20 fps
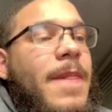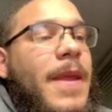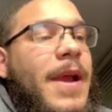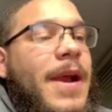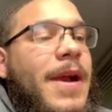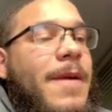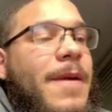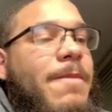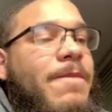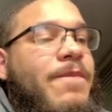
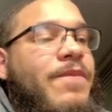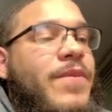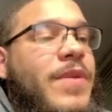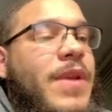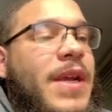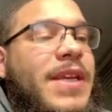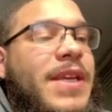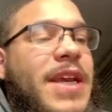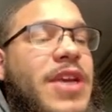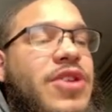
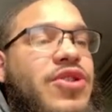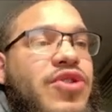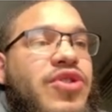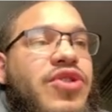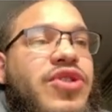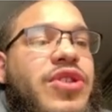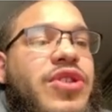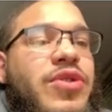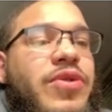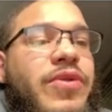and get
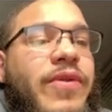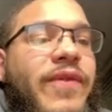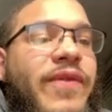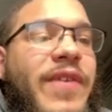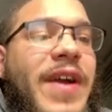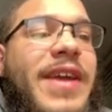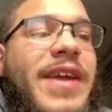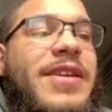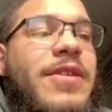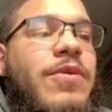used to
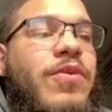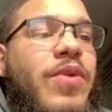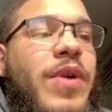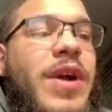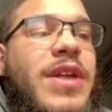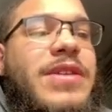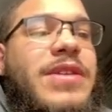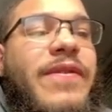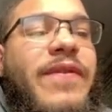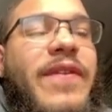finding
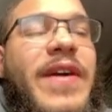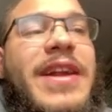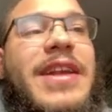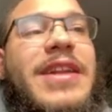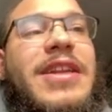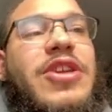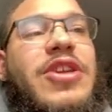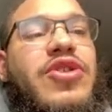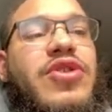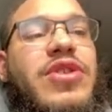words and
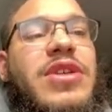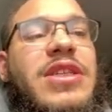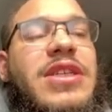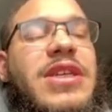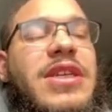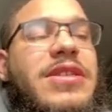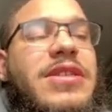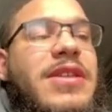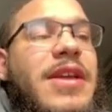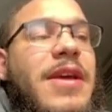finding the
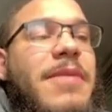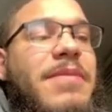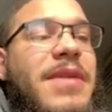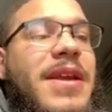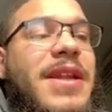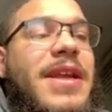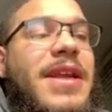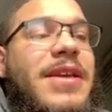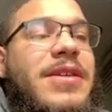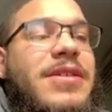usages, their
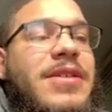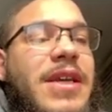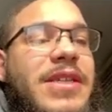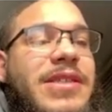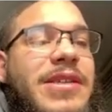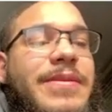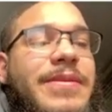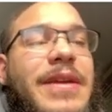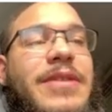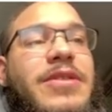meanings.
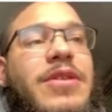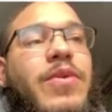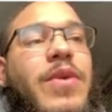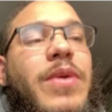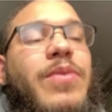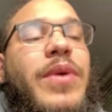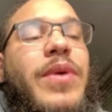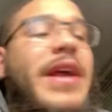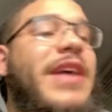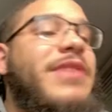Sometimes that
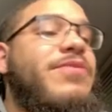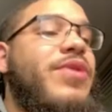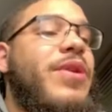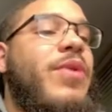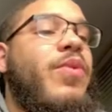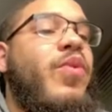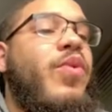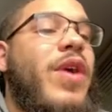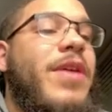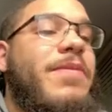one word has more
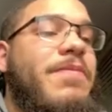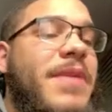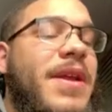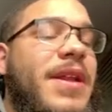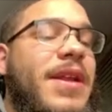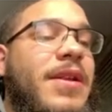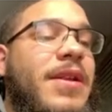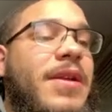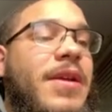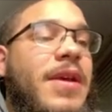than one
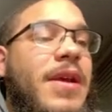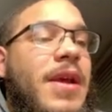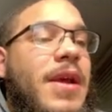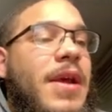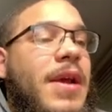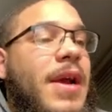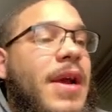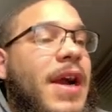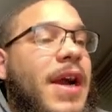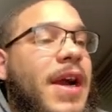meaning,
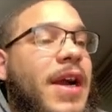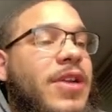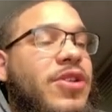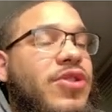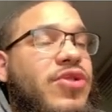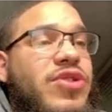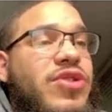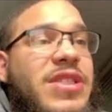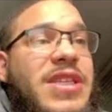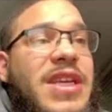and
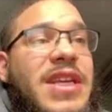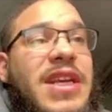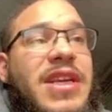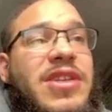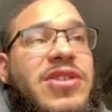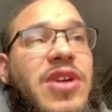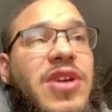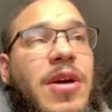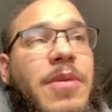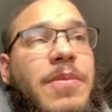you'll see
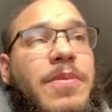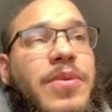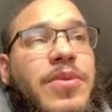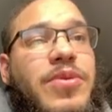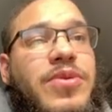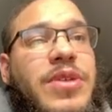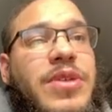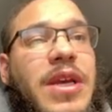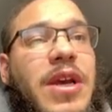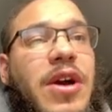
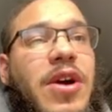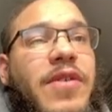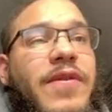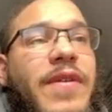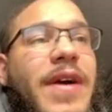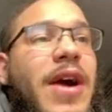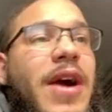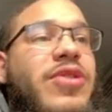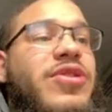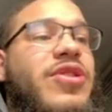examples of
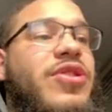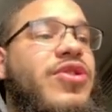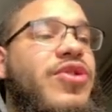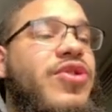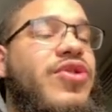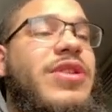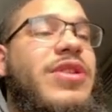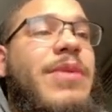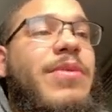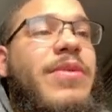how to
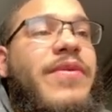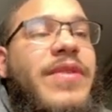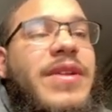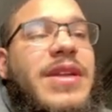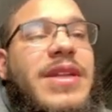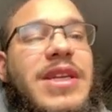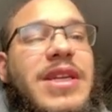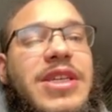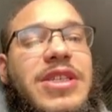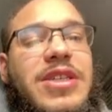use them within
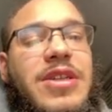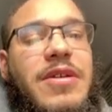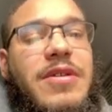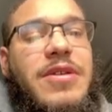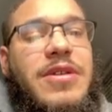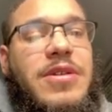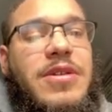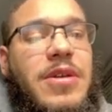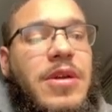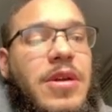the
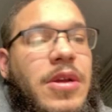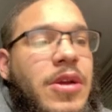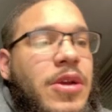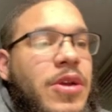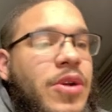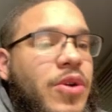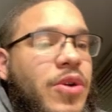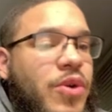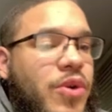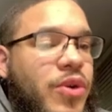dictionaries
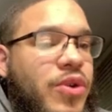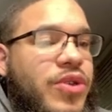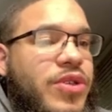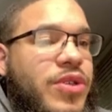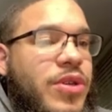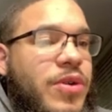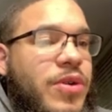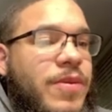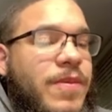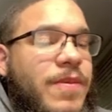
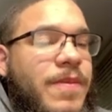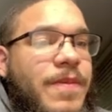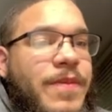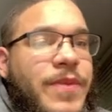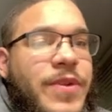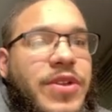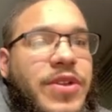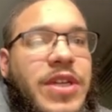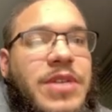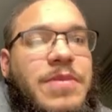also.
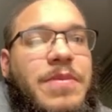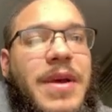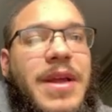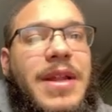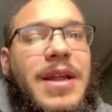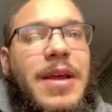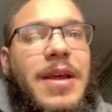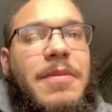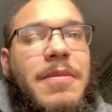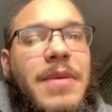So let's bear
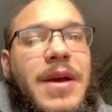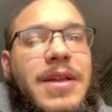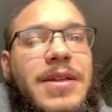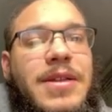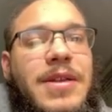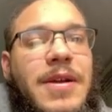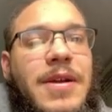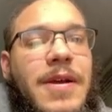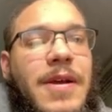that in mind,